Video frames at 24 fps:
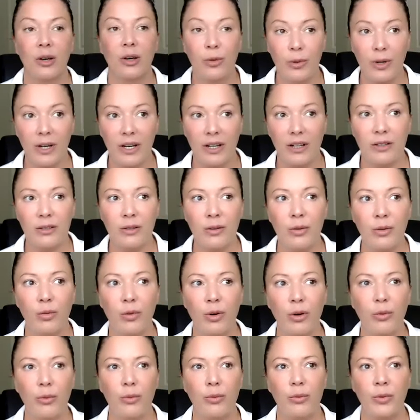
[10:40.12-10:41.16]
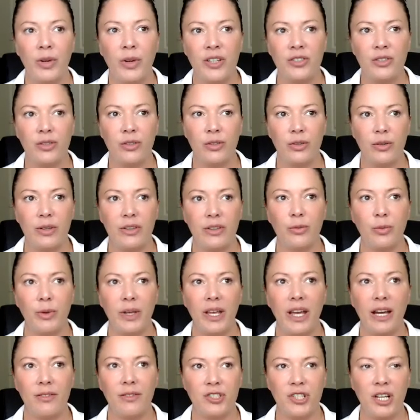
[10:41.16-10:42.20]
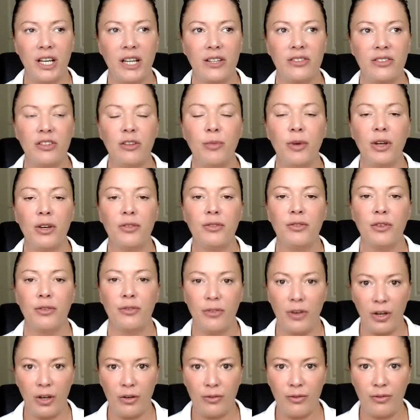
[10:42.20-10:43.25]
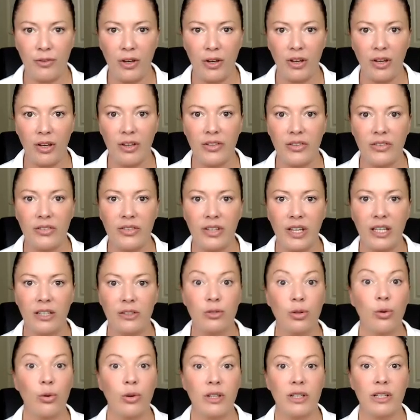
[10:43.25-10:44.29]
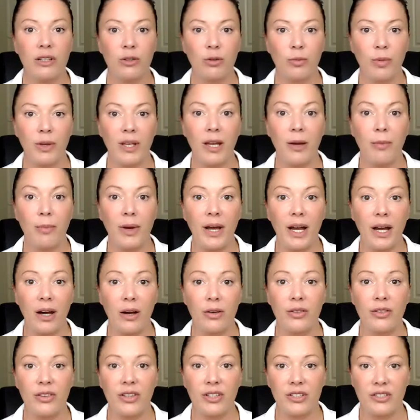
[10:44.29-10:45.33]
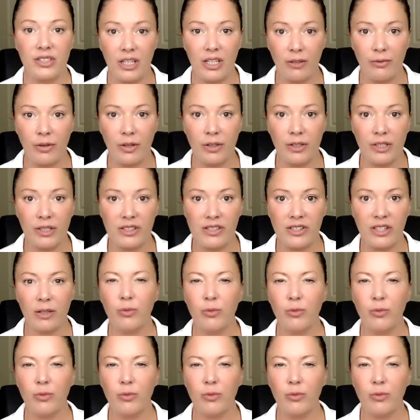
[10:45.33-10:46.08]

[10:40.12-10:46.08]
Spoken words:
Well, what we do is we have a chat to them over the phone first and talk a little bit about the default listing.